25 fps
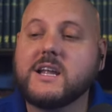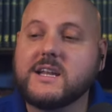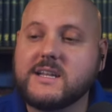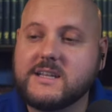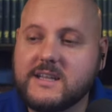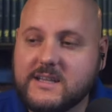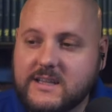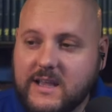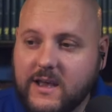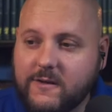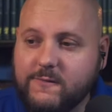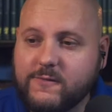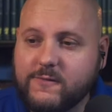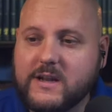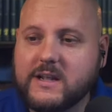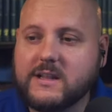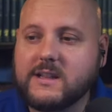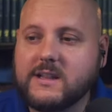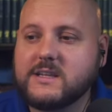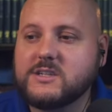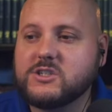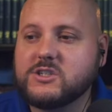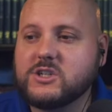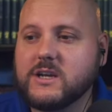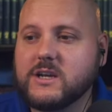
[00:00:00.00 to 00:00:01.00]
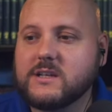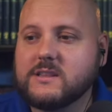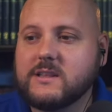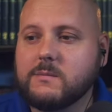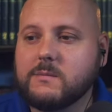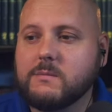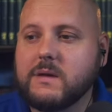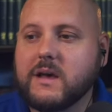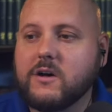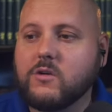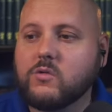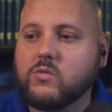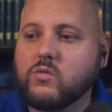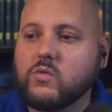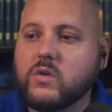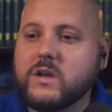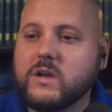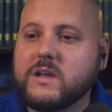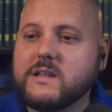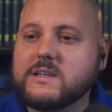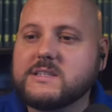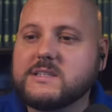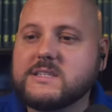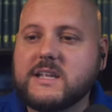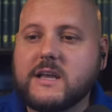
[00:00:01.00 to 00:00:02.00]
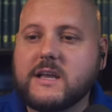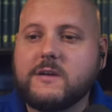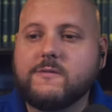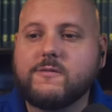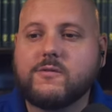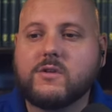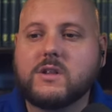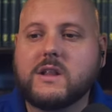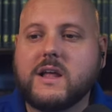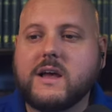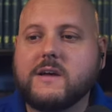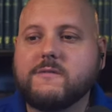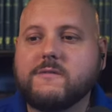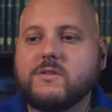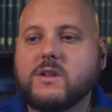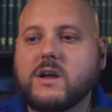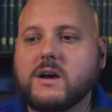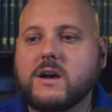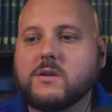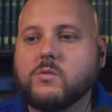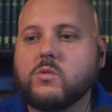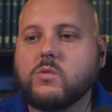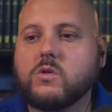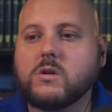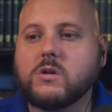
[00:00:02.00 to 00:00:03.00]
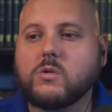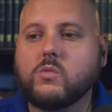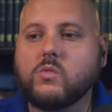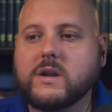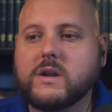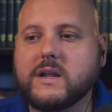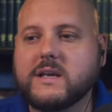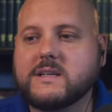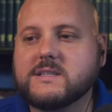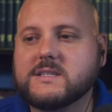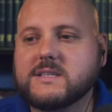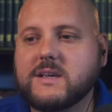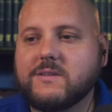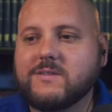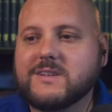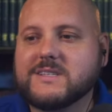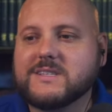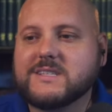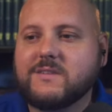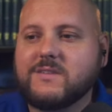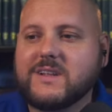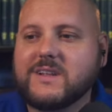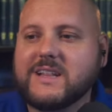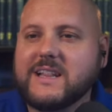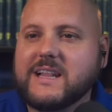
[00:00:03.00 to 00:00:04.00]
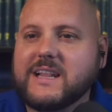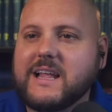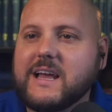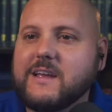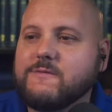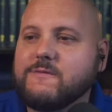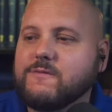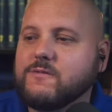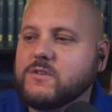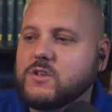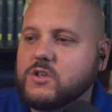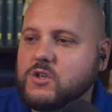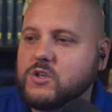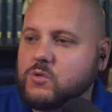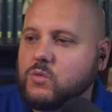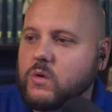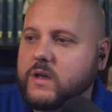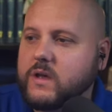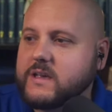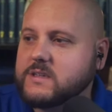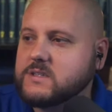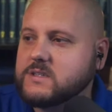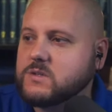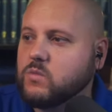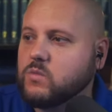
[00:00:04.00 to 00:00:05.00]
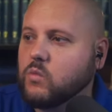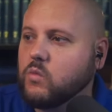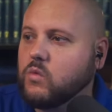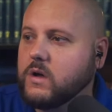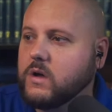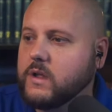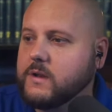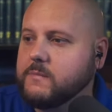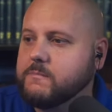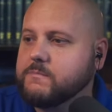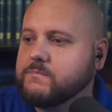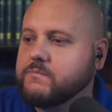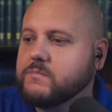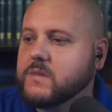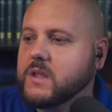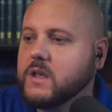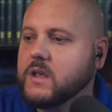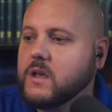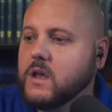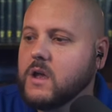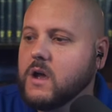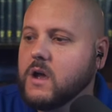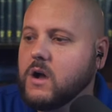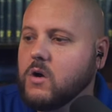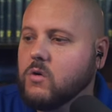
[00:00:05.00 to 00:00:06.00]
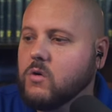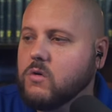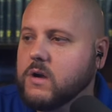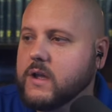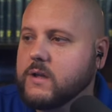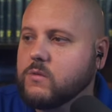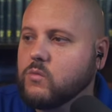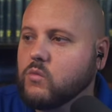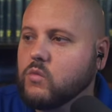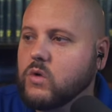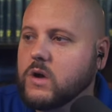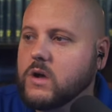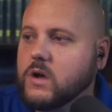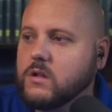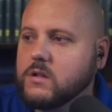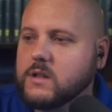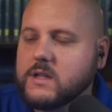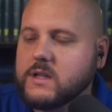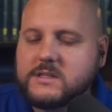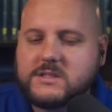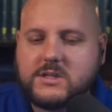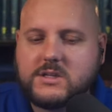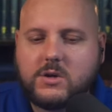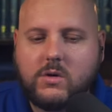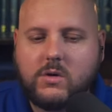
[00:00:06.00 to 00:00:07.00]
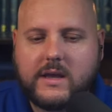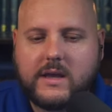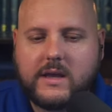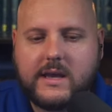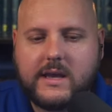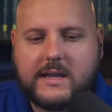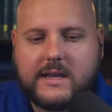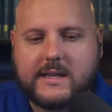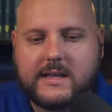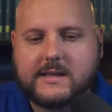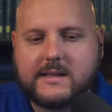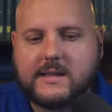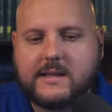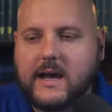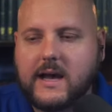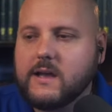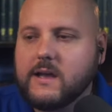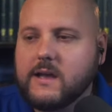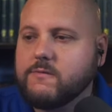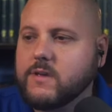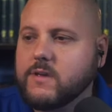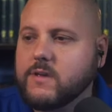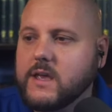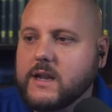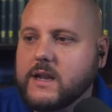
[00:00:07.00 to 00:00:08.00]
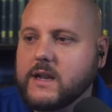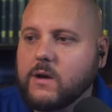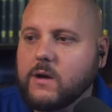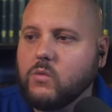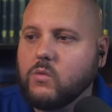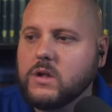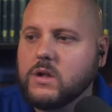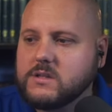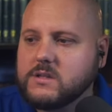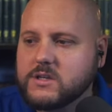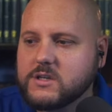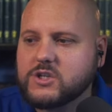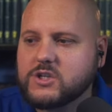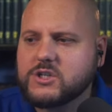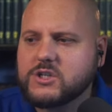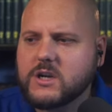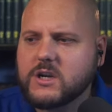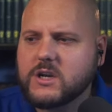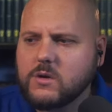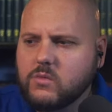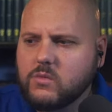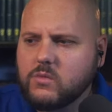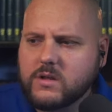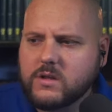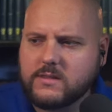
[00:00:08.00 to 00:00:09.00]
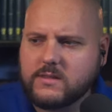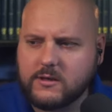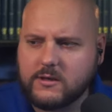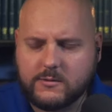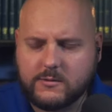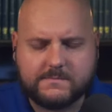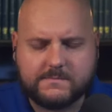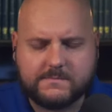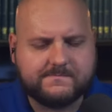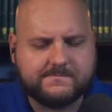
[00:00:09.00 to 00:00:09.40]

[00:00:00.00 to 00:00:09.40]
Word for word: definitely check them out. Realestateforlife.org, 1877 Life US 1. All right, well, let's go ahead and dive in. I want to share with you